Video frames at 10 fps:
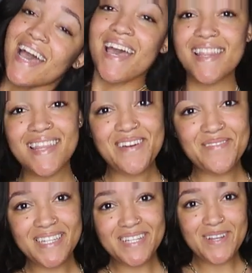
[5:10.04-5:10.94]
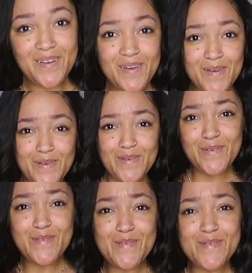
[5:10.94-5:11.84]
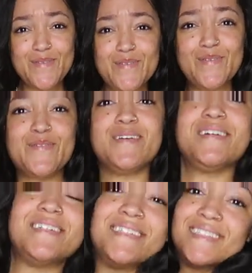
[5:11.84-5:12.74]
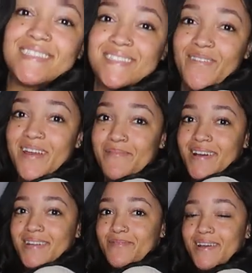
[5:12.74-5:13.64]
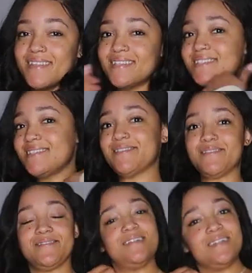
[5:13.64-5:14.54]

I love it. Oh, where am I gonna wear this to?